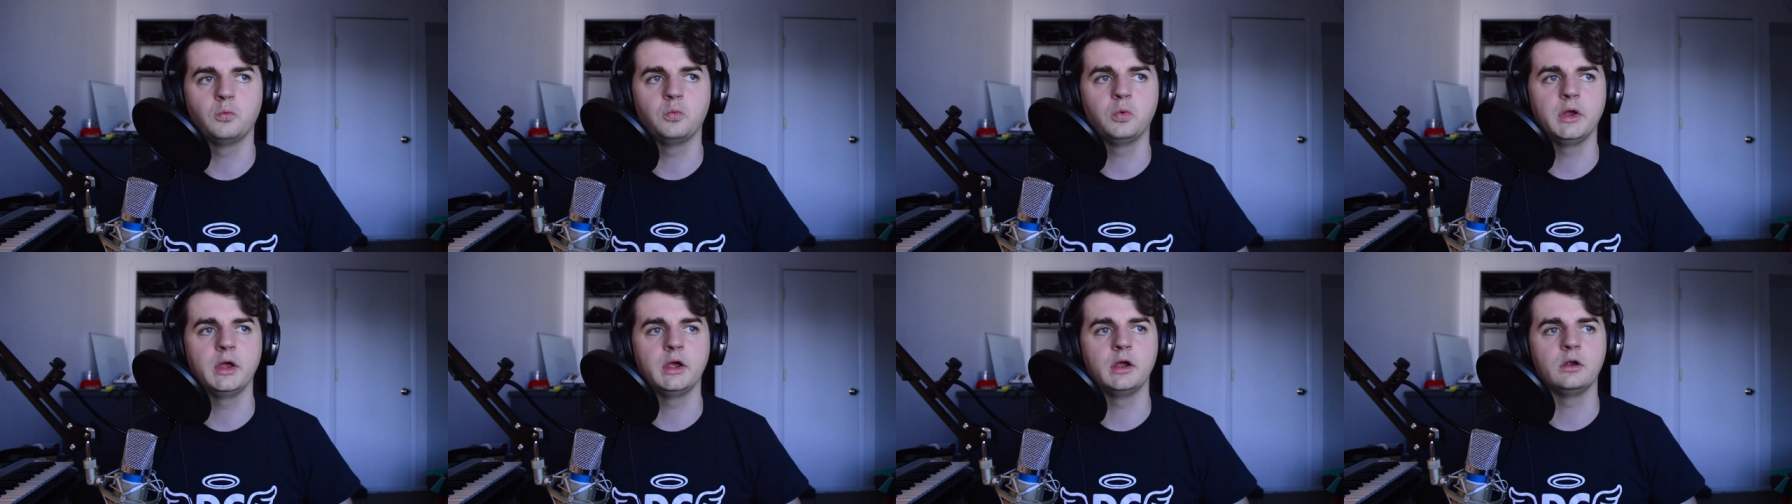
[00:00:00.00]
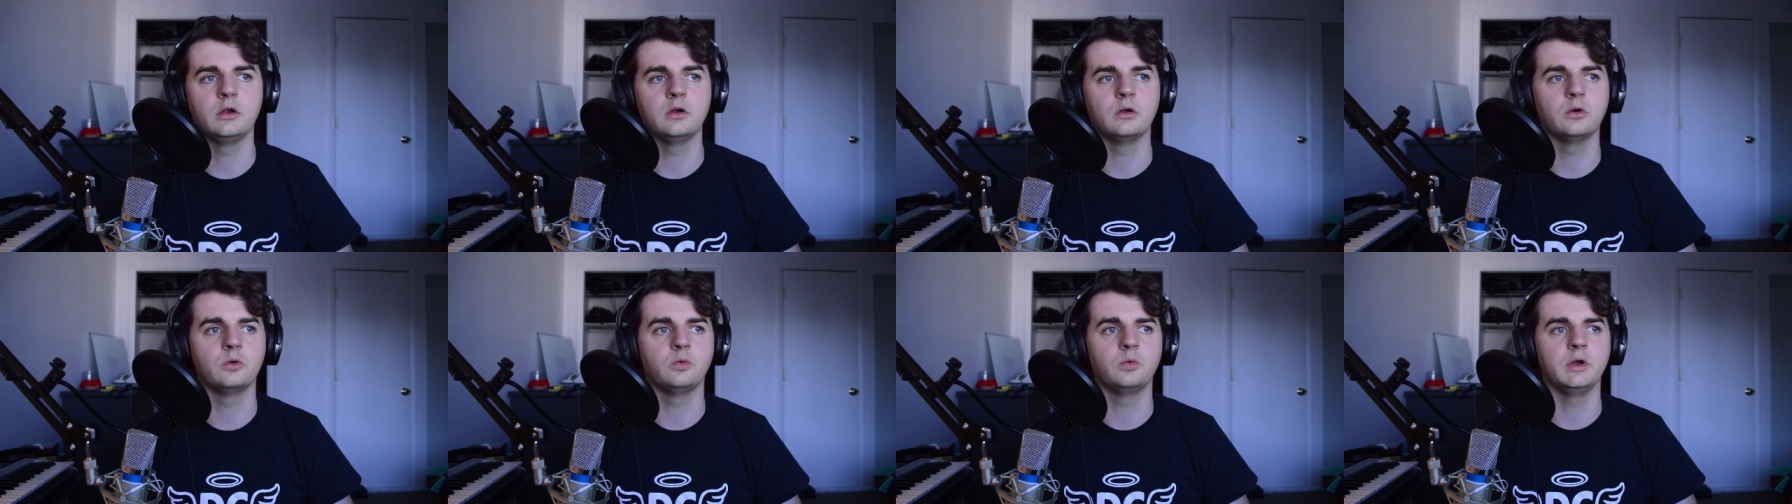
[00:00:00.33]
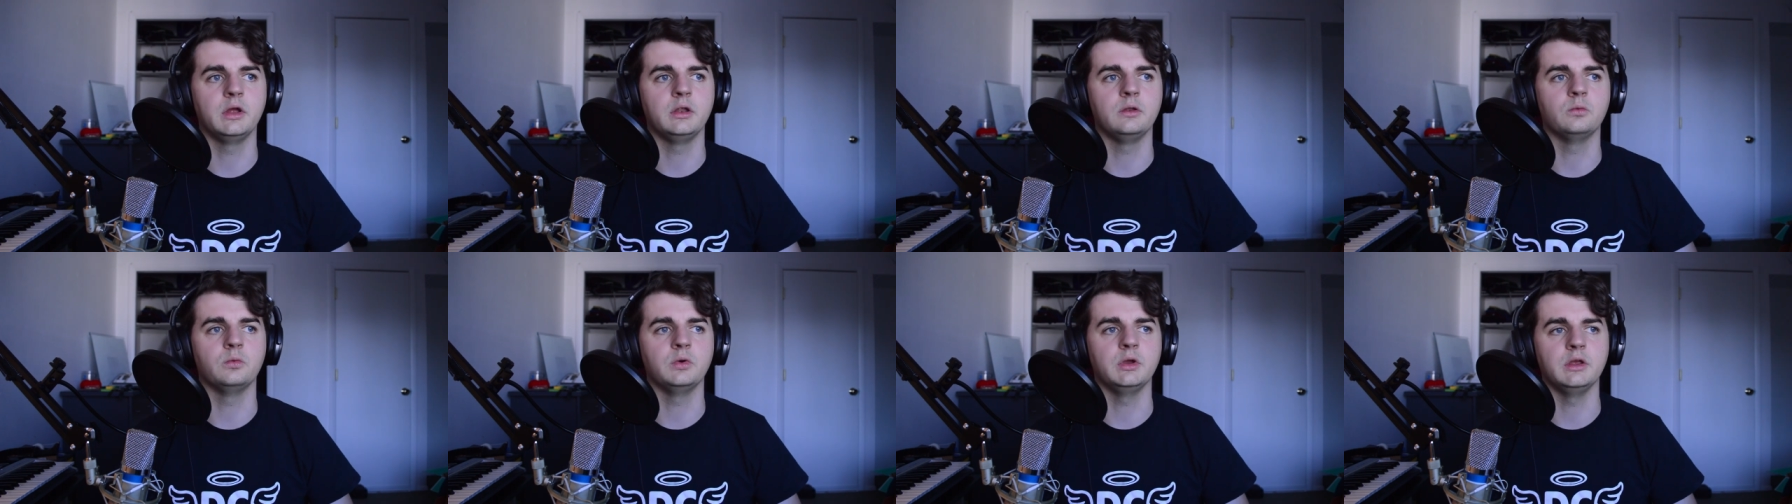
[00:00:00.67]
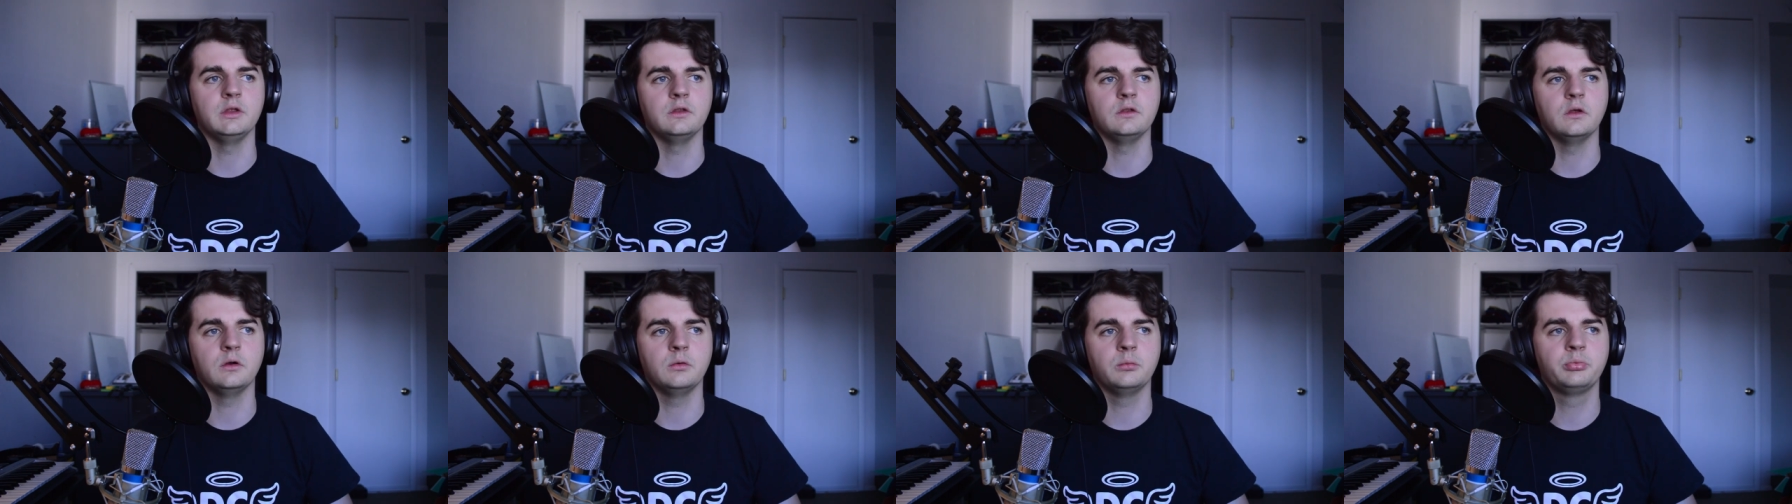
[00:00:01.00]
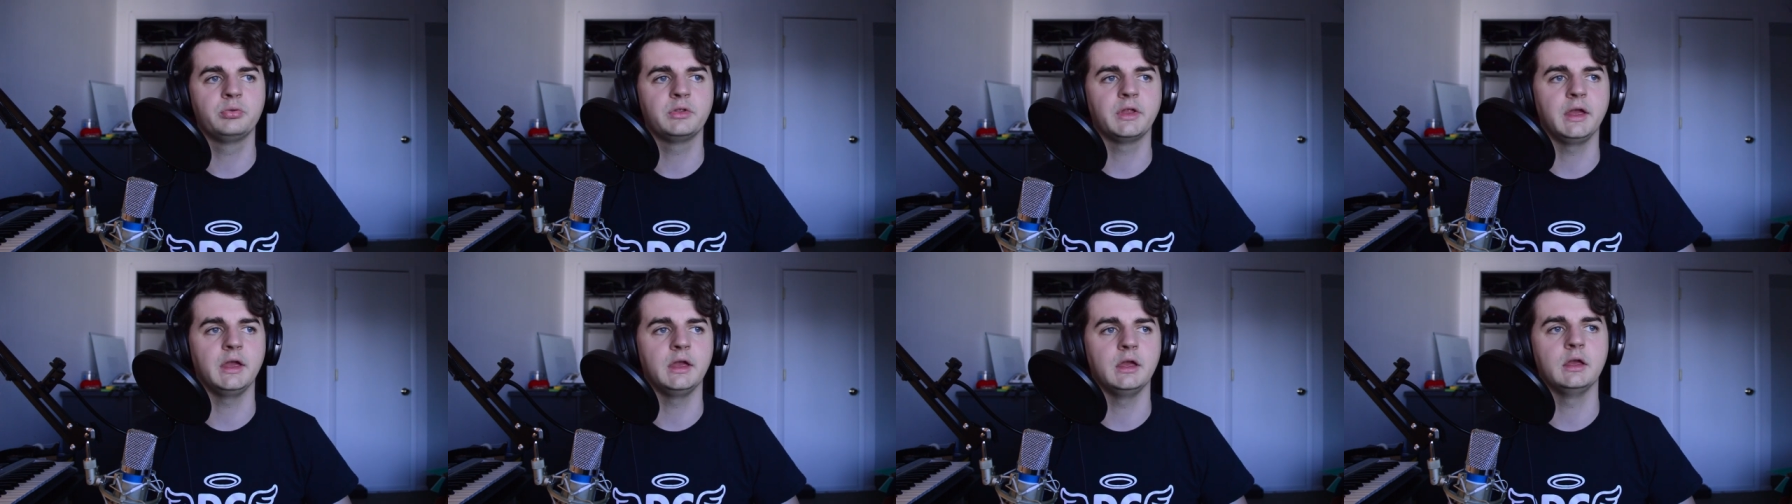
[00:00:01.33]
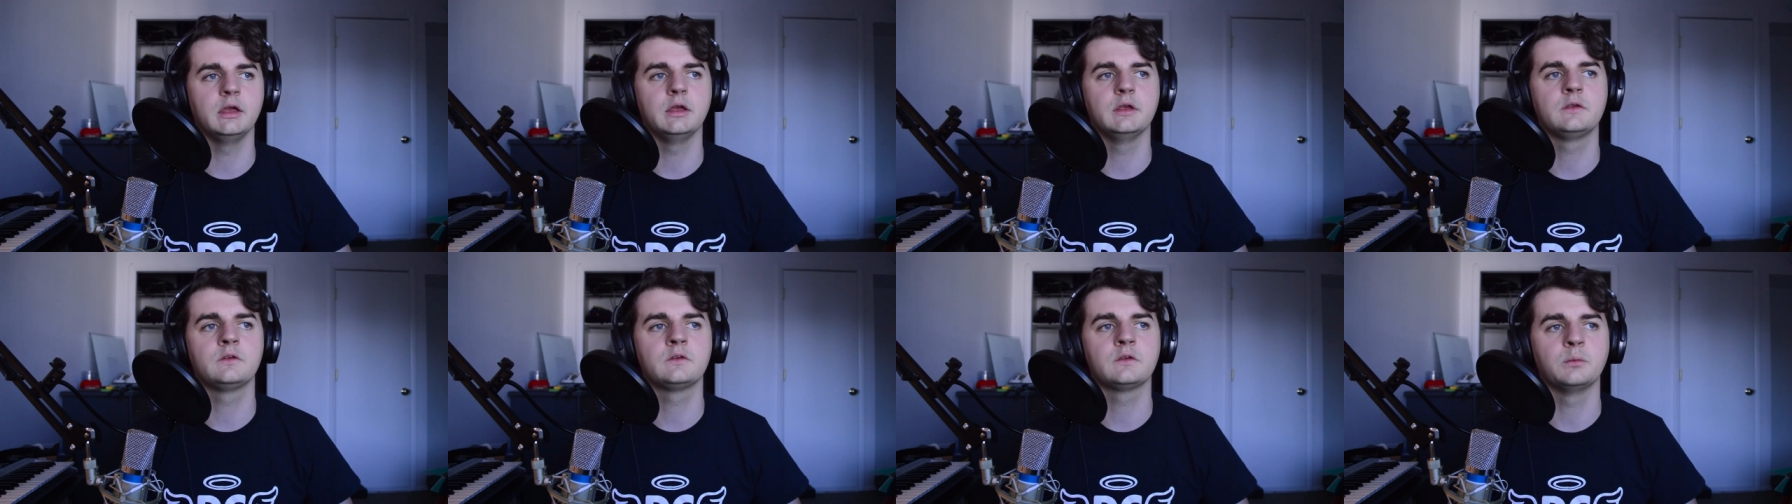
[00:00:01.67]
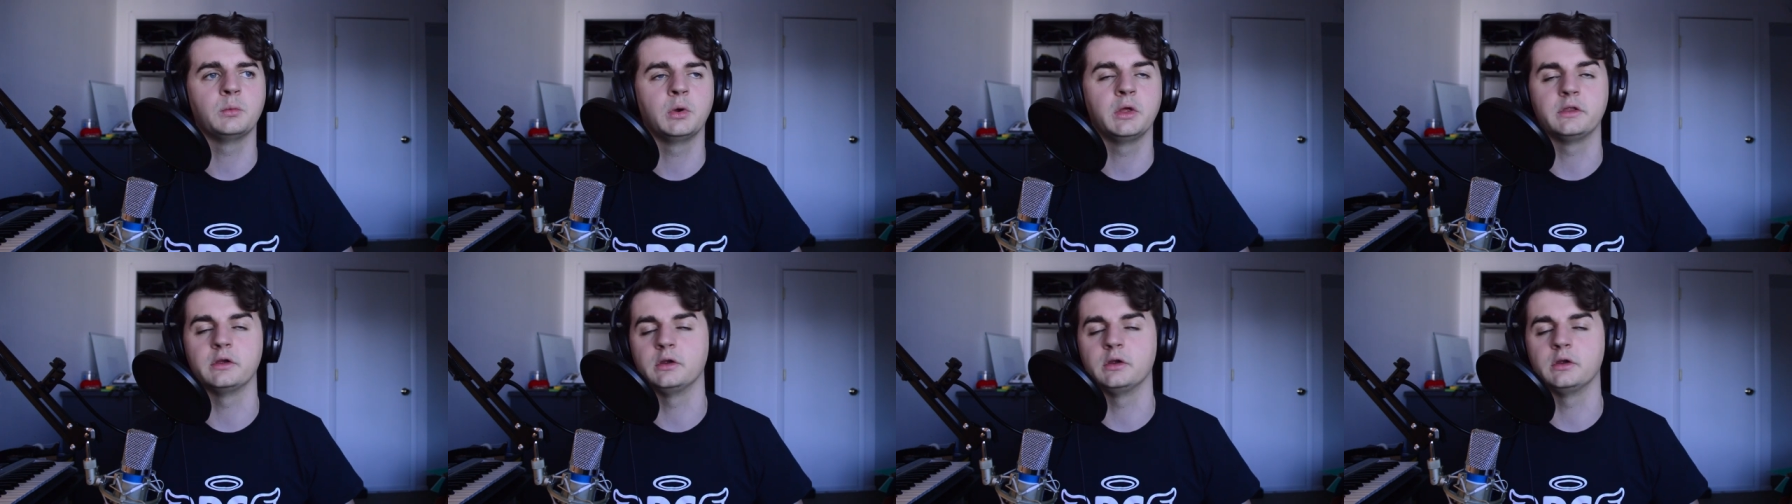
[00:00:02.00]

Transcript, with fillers: where when we play some